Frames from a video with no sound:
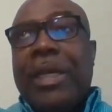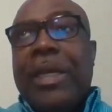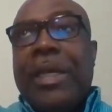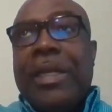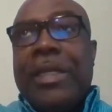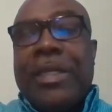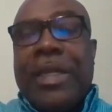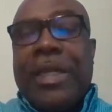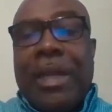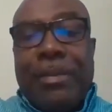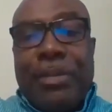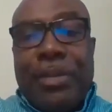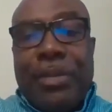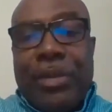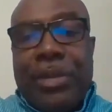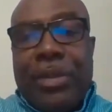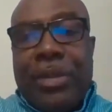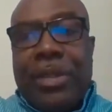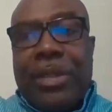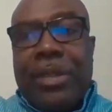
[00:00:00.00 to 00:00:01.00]

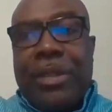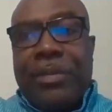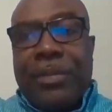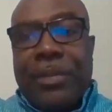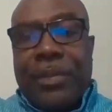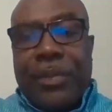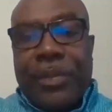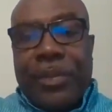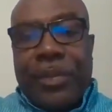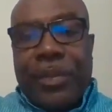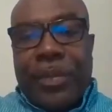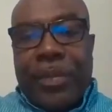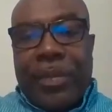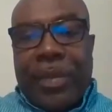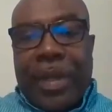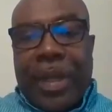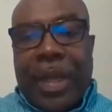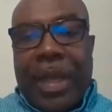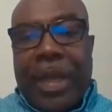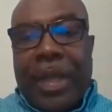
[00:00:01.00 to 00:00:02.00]
examples
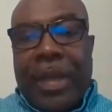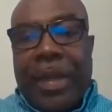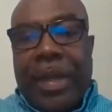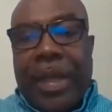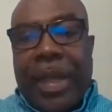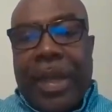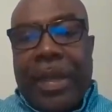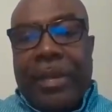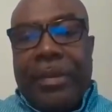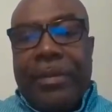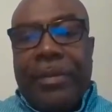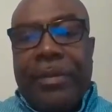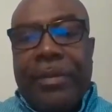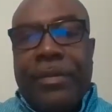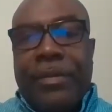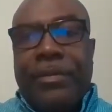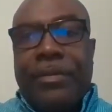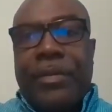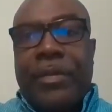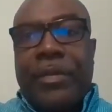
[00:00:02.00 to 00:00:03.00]
earlier
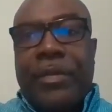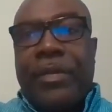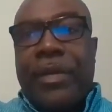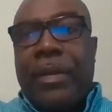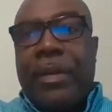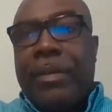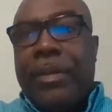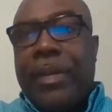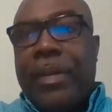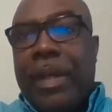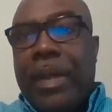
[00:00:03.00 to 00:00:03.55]
from